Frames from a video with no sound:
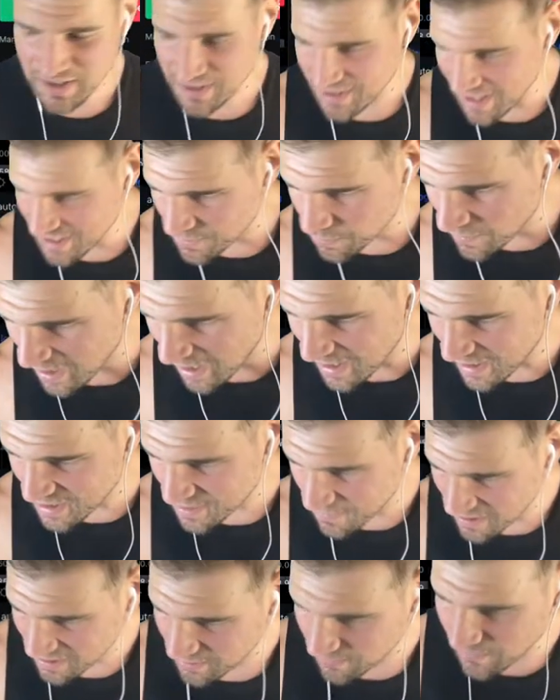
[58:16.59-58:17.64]
That's what I
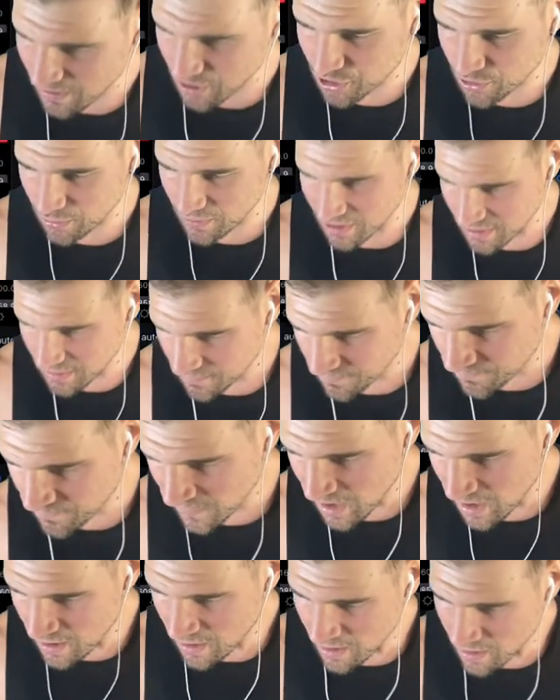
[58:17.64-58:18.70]
expect eventually.
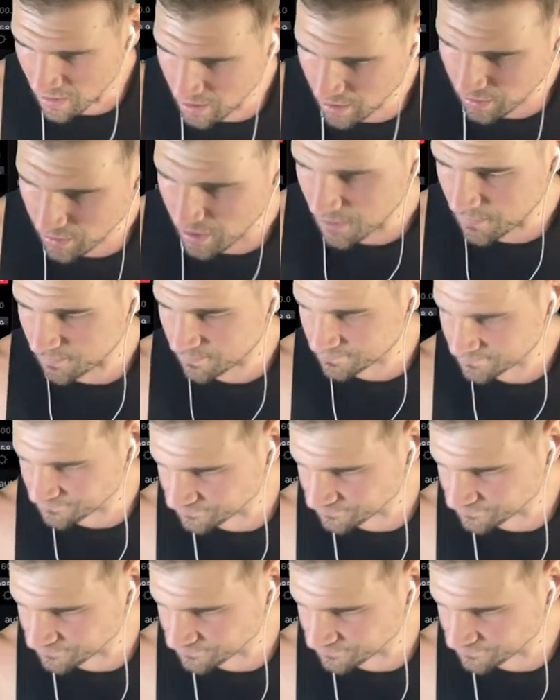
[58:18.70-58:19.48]
All right.